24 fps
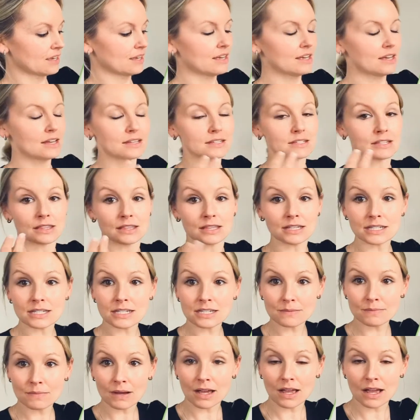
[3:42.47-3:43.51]
So this is
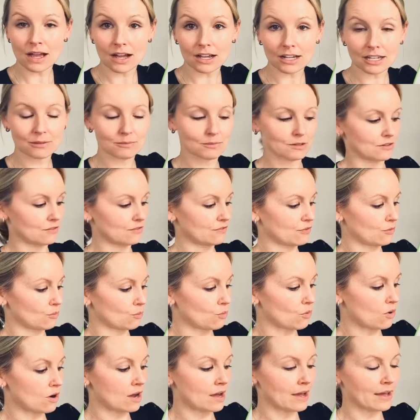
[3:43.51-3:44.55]
my argument for
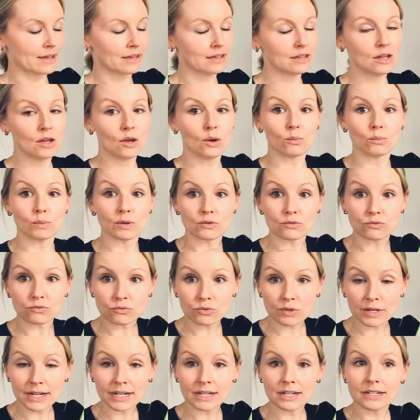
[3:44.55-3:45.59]
why we
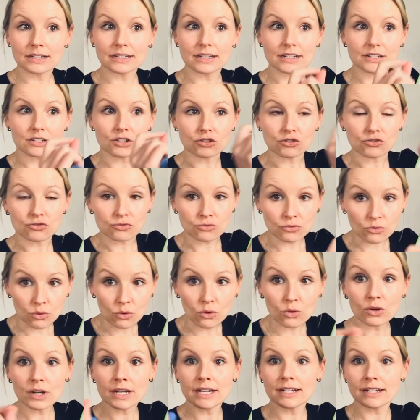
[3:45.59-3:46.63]
really need to
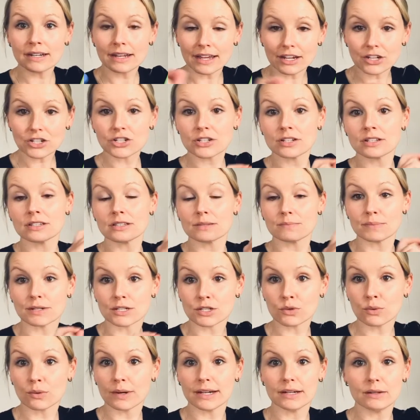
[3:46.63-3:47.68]
draw connections
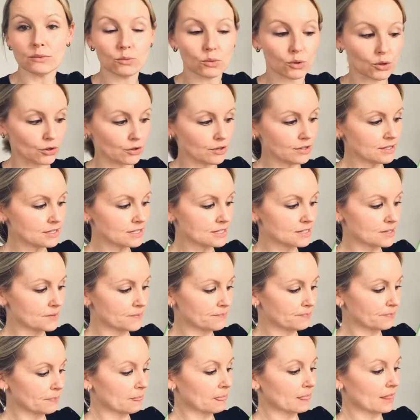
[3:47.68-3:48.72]
between words
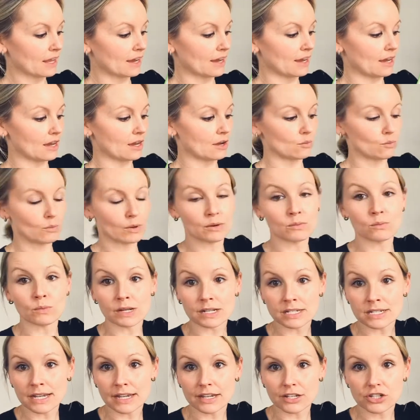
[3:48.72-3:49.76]
when we're
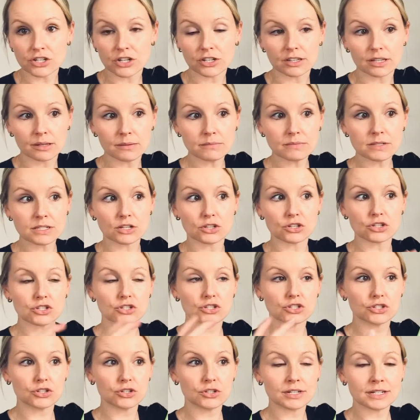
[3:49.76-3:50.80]
teaching them so
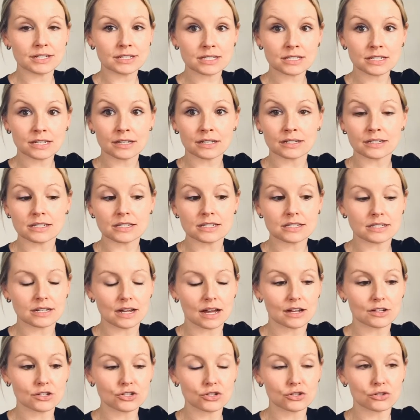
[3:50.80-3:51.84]
students can
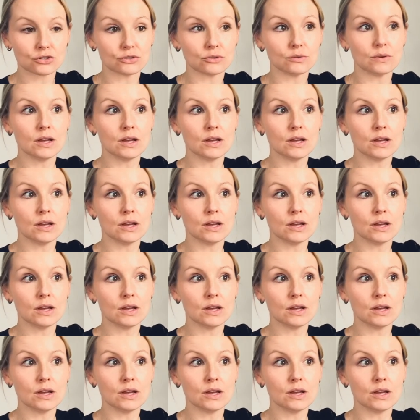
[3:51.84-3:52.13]
start to